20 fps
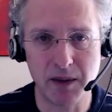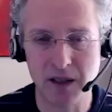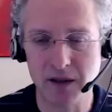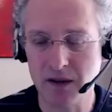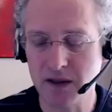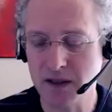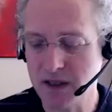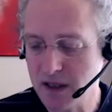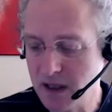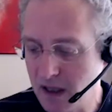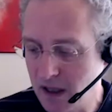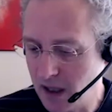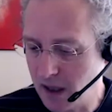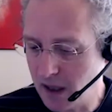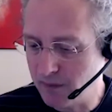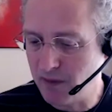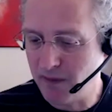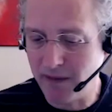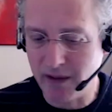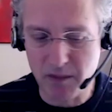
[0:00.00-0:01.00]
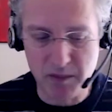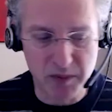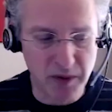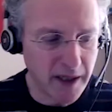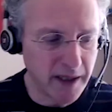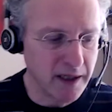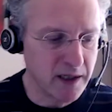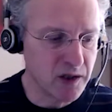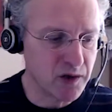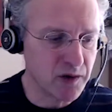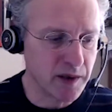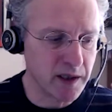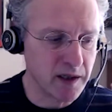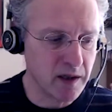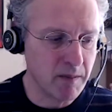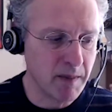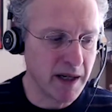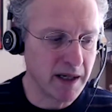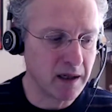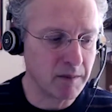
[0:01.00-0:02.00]
because if you've had a brain injury and
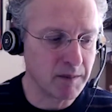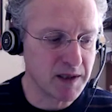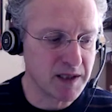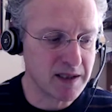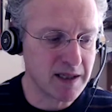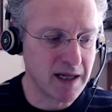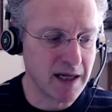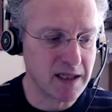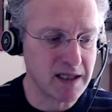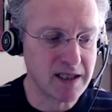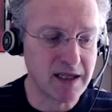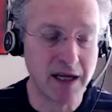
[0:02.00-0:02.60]
you're making mistakes,